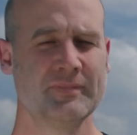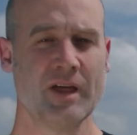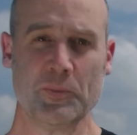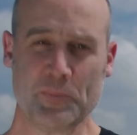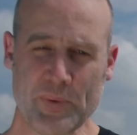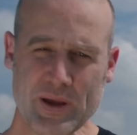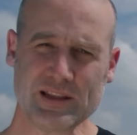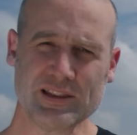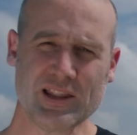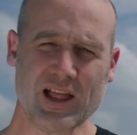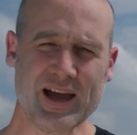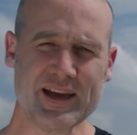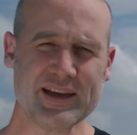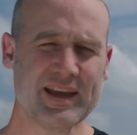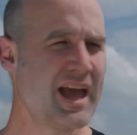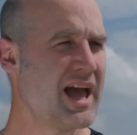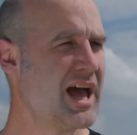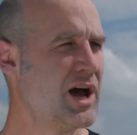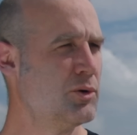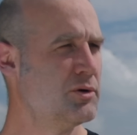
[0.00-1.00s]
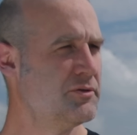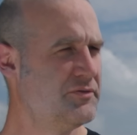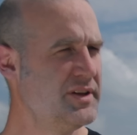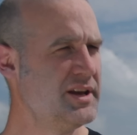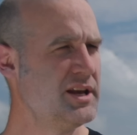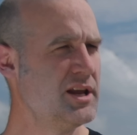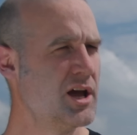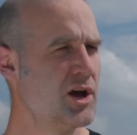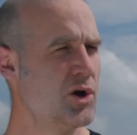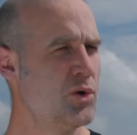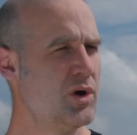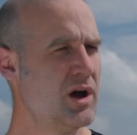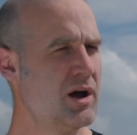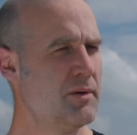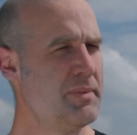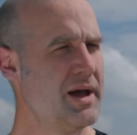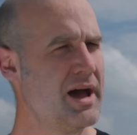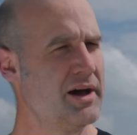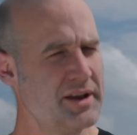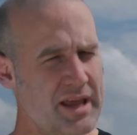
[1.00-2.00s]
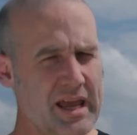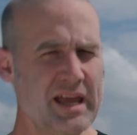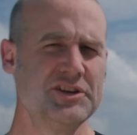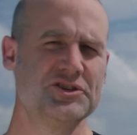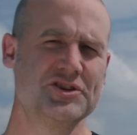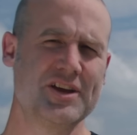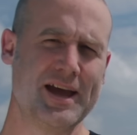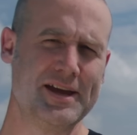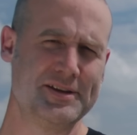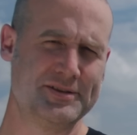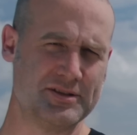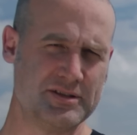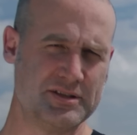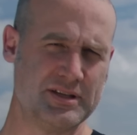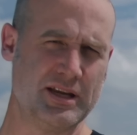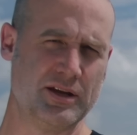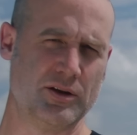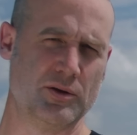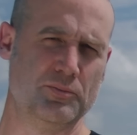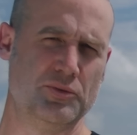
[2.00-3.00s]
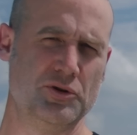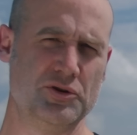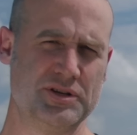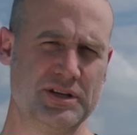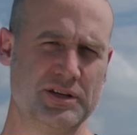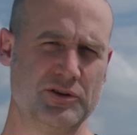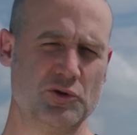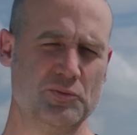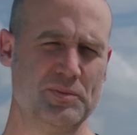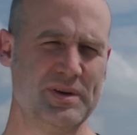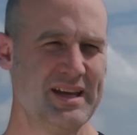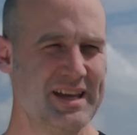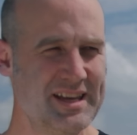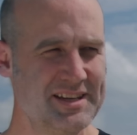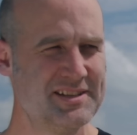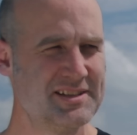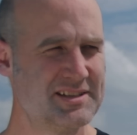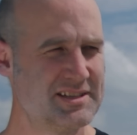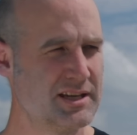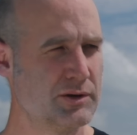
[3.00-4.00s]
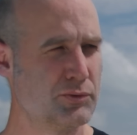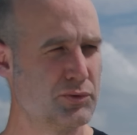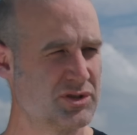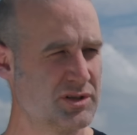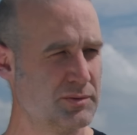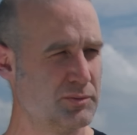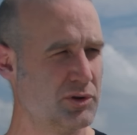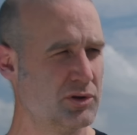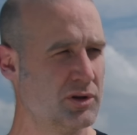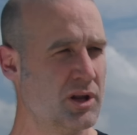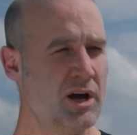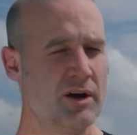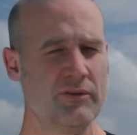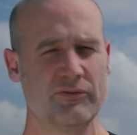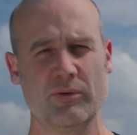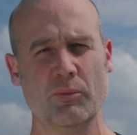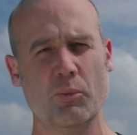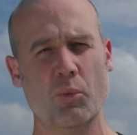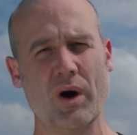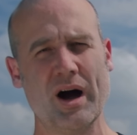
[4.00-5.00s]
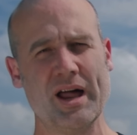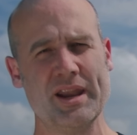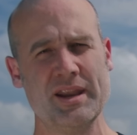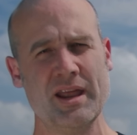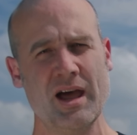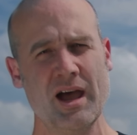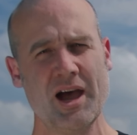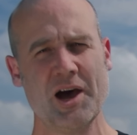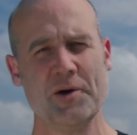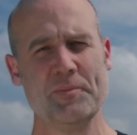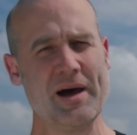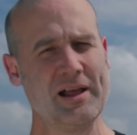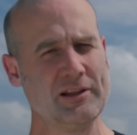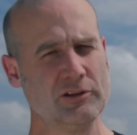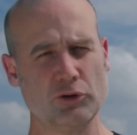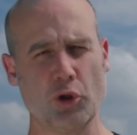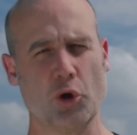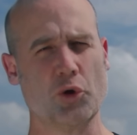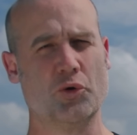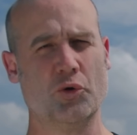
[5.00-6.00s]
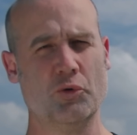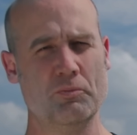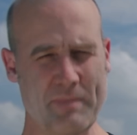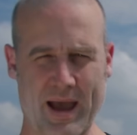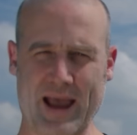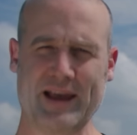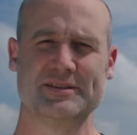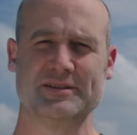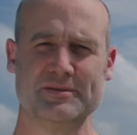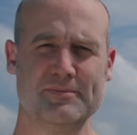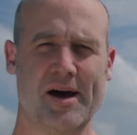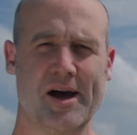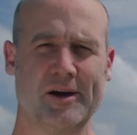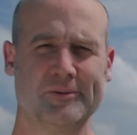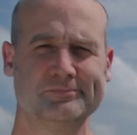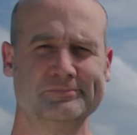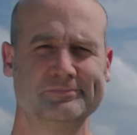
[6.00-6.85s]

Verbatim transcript: A bit like how a video about edge cases in computing could be indistinguishable from one about local maxima.